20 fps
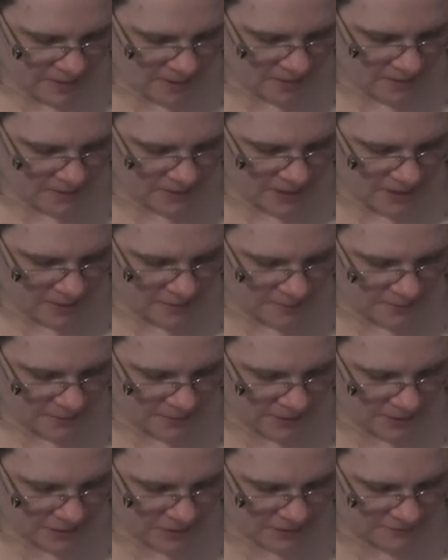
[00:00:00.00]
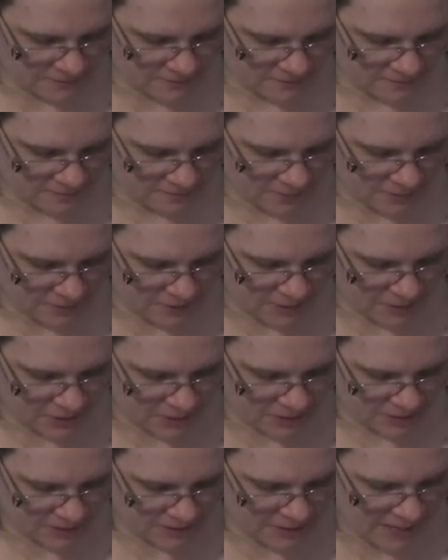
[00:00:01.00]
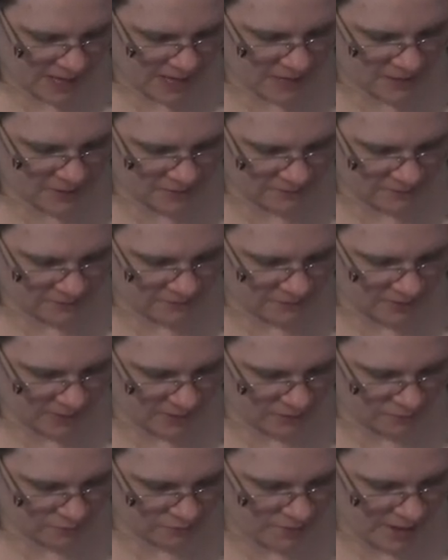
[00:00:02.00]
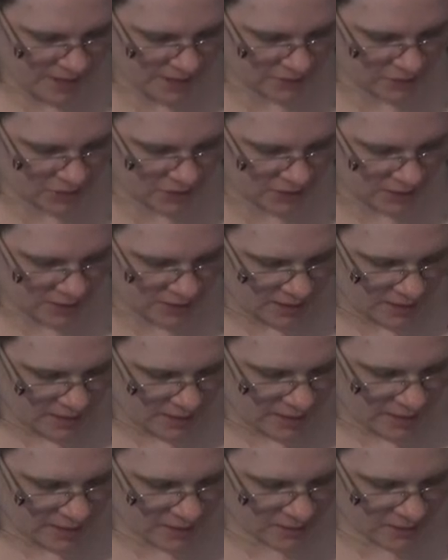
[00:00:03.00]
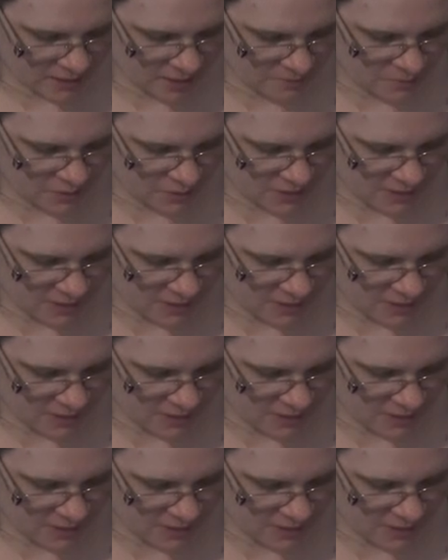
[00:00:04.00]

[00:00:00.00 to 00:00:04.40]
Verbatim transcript: O oh, thou pernicious, pernicious caitiff uh, wretch, how come you